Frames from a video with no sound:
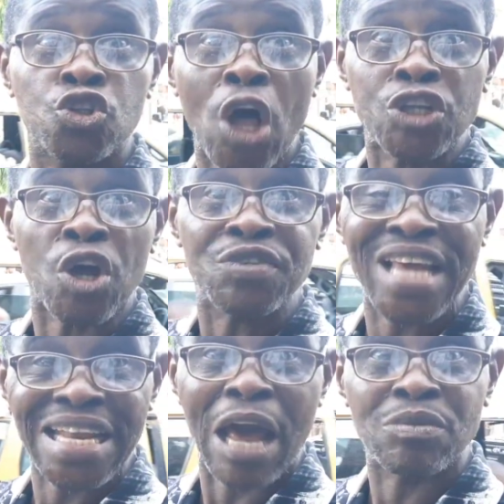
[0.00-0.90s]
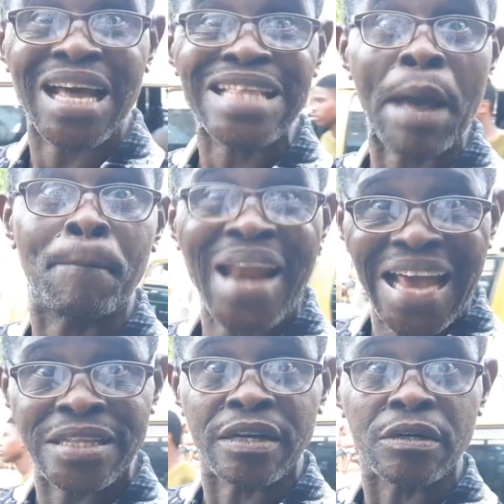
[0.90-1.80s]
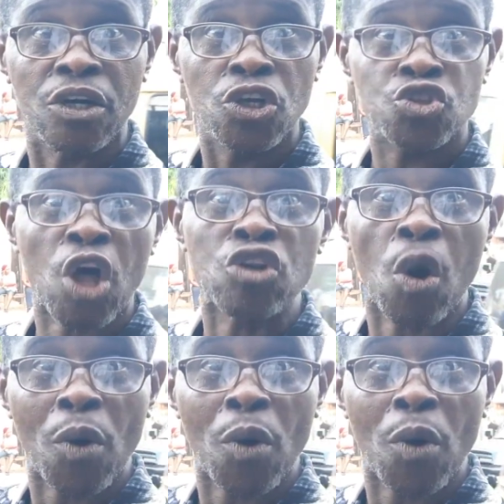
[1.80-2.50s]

dogs of sellout that are blind, don't